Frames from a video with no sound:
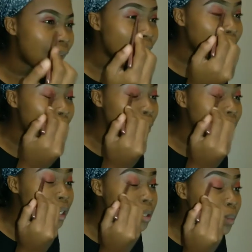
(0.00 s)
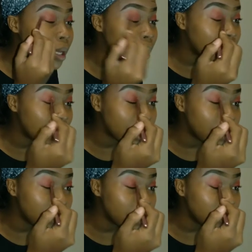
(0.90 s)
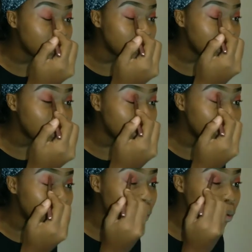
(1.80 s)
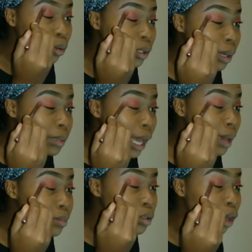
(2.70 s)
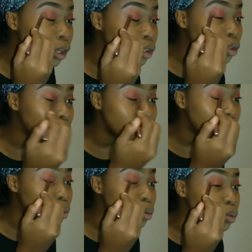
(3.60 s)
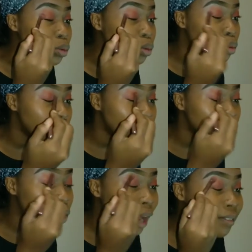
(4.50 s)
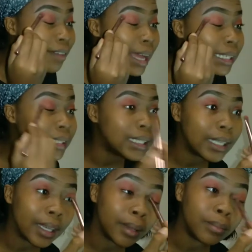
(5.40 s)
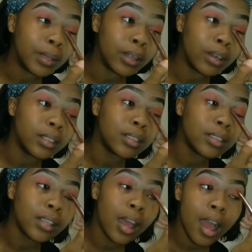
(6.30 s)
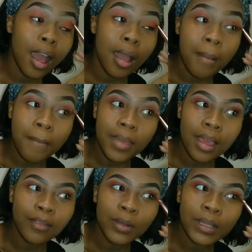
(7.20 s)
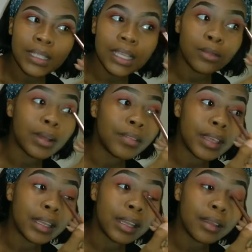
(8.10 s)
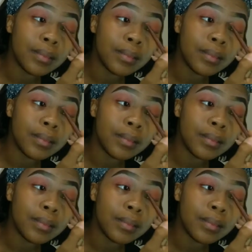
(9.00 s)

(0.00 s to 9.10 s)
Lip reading: my ways, man. Like, people know sometimes not to try fight here, because me, I've always said one thing.